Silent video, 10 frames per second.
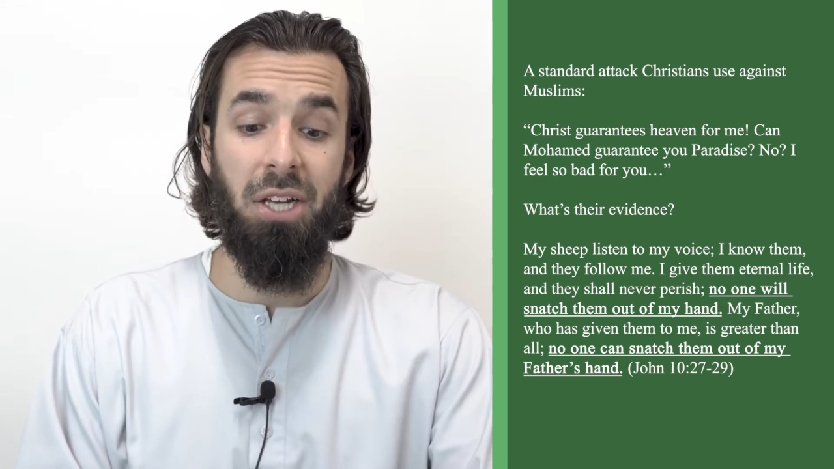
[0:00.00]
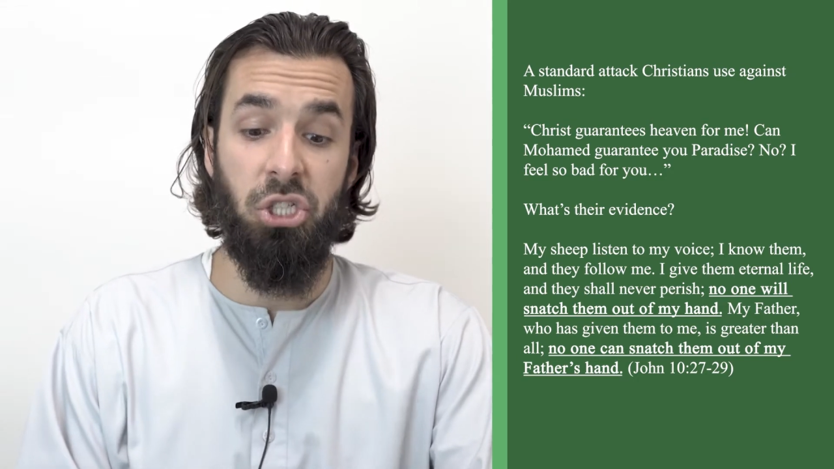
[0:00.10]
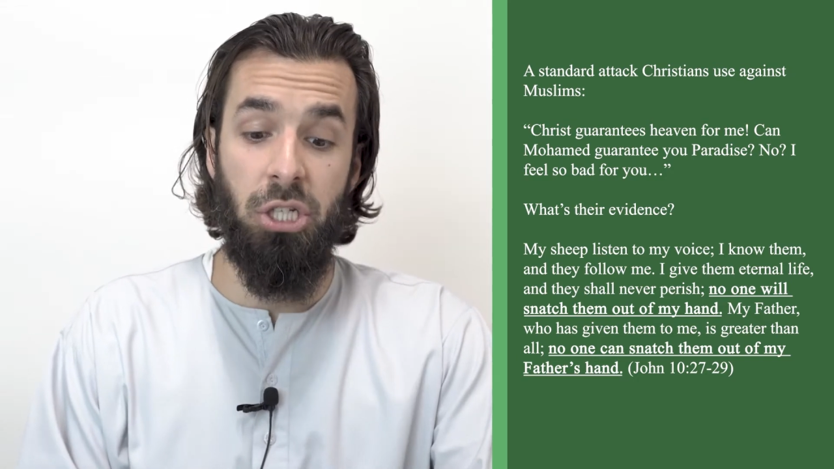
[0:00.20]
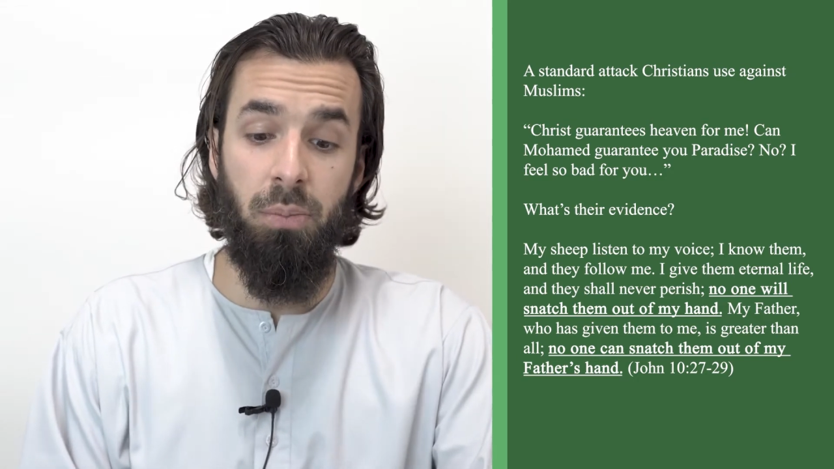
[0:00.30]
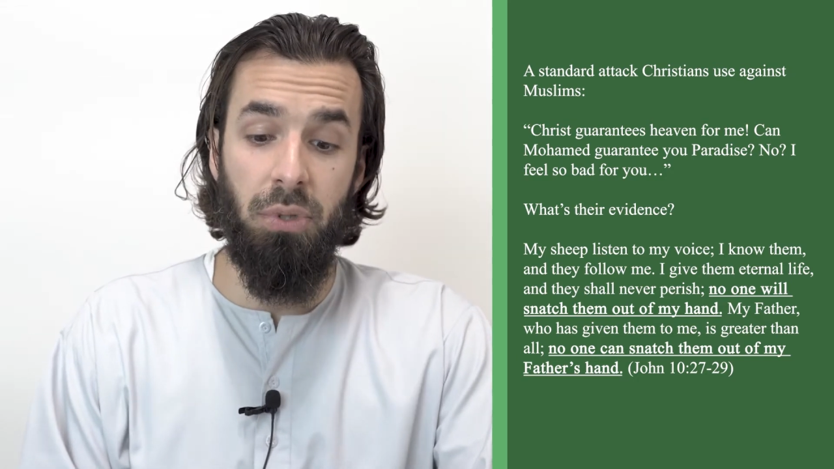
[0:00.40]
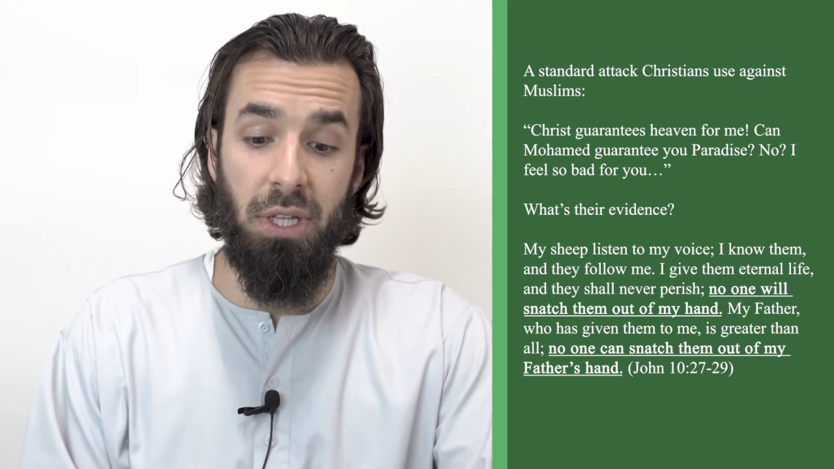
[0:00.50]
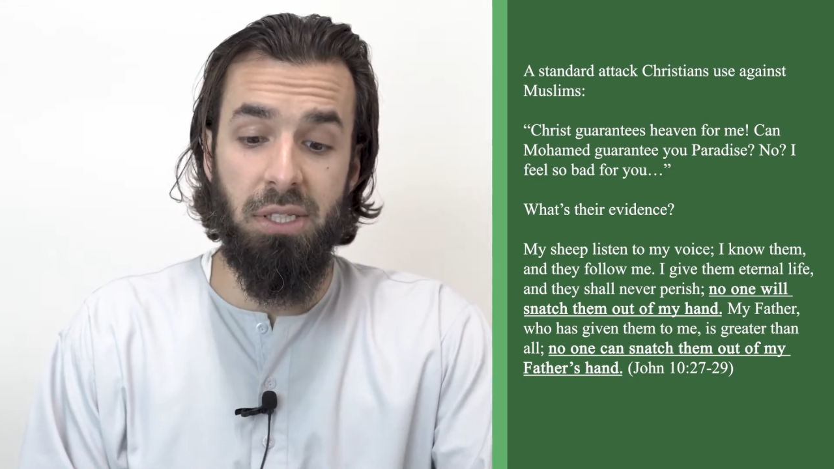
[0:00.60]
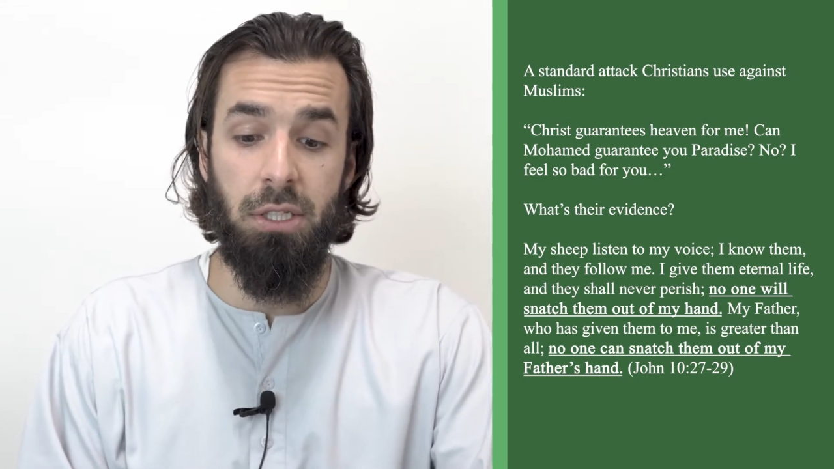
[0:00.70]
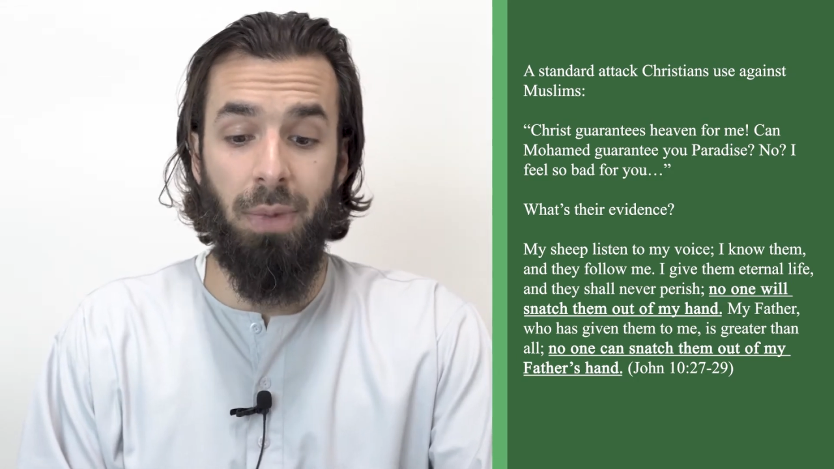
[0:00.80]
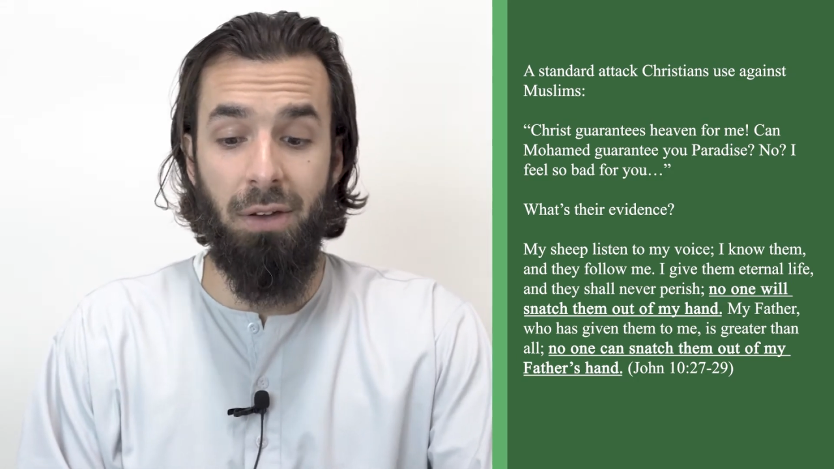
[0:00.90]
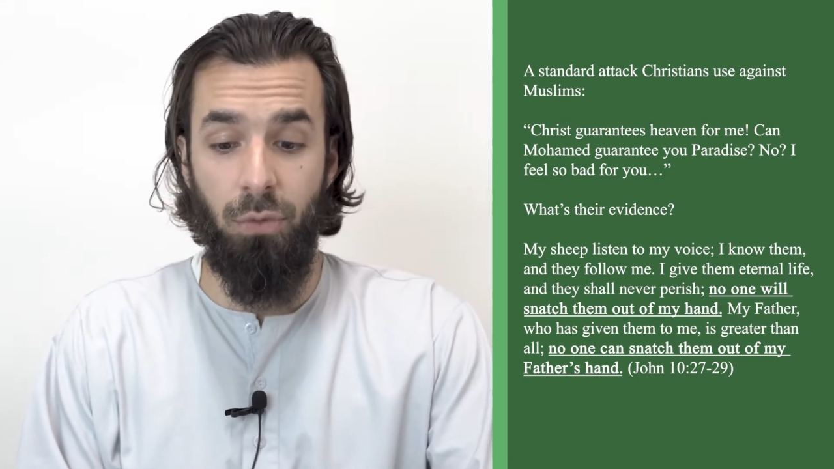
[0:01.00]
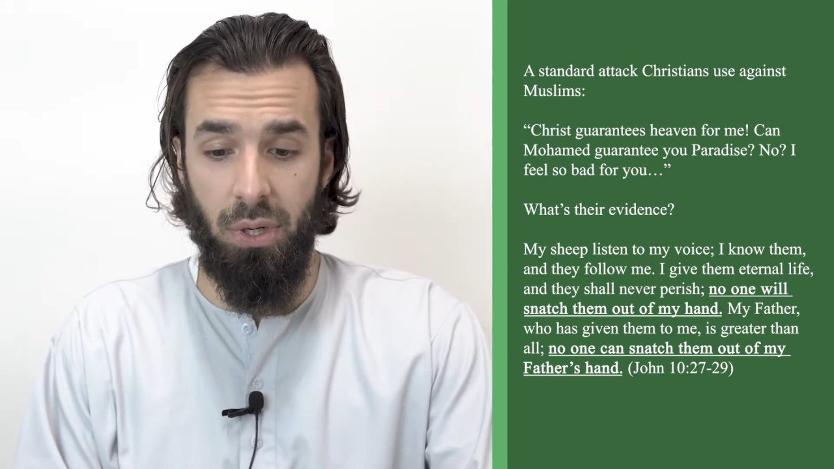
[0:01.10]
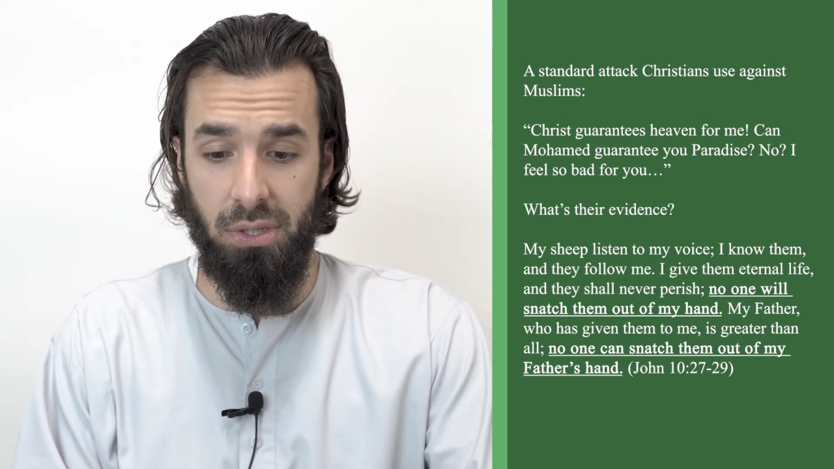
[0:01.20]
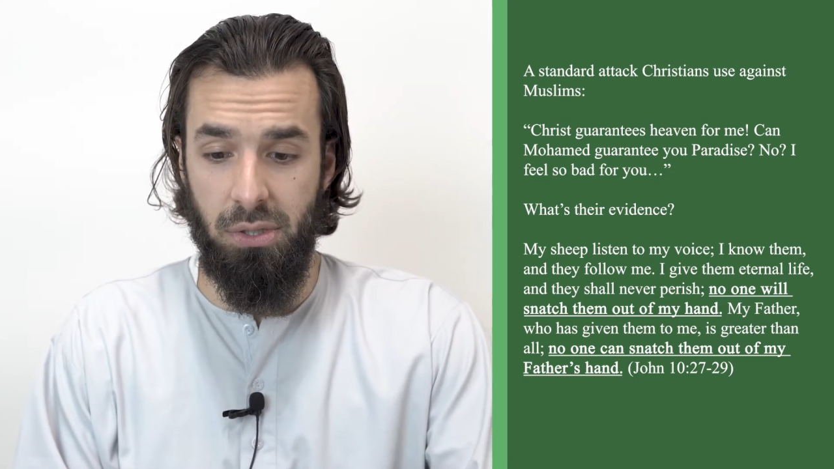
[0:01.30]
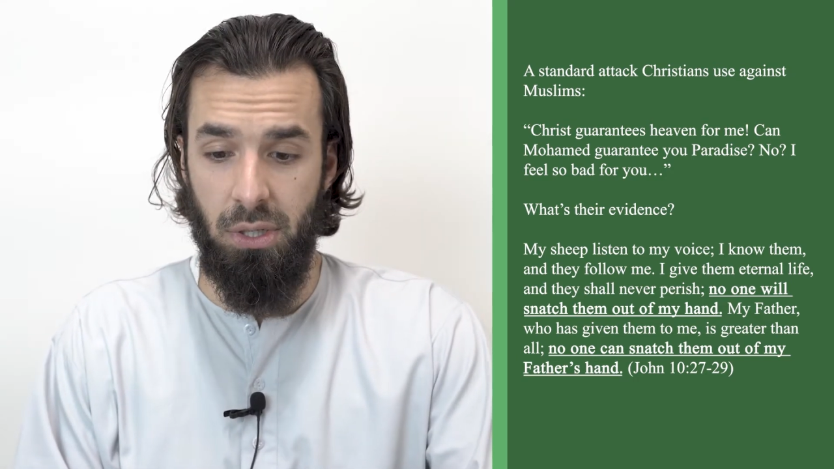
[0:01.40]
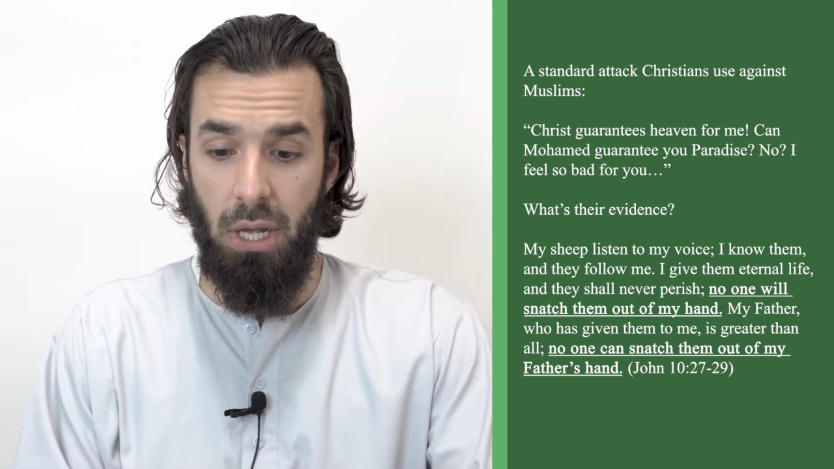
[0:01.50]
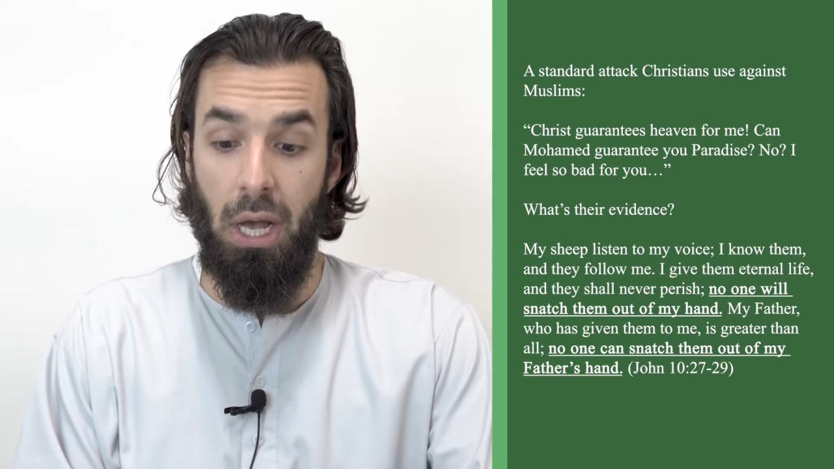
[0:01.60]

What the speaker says: sheep listen to my voice.